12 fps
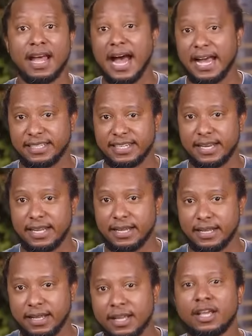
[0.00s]

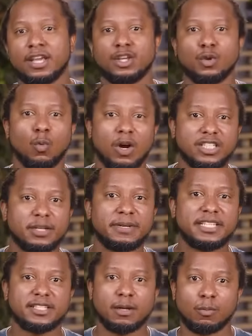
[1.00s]
Ideally, you want to be
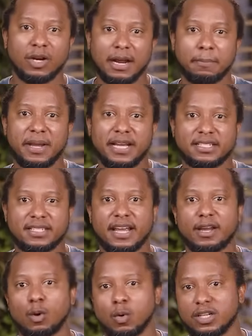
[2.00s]
someone that makes
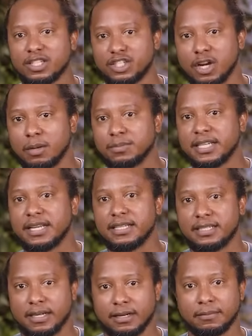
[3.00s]
stakeholders' jobs
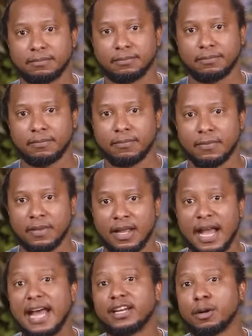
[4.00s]
easier.
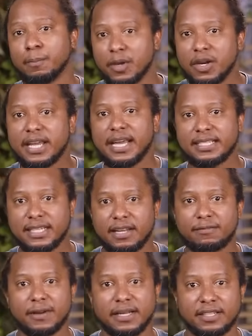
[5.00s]
And communicating
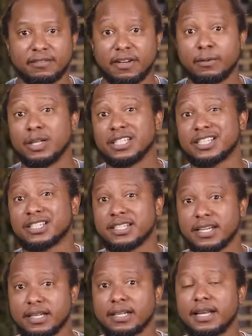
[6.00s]
effectively will
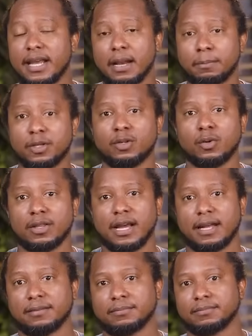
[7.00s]
certainly help you do
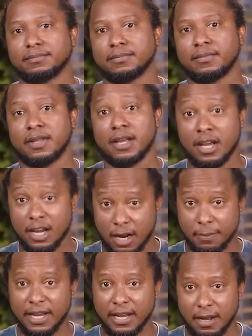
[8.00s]
that.
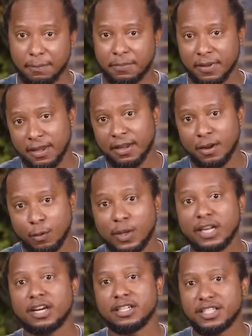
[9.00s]
Coming up, we'll
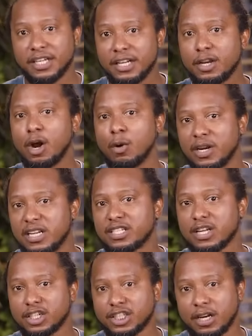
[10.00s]
continue our
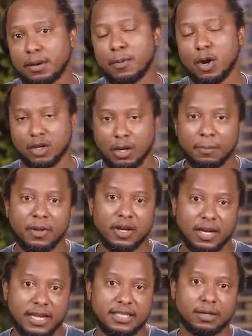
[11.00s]
discussion about
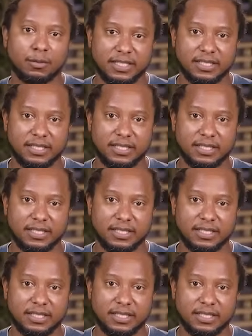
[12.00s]
communicating with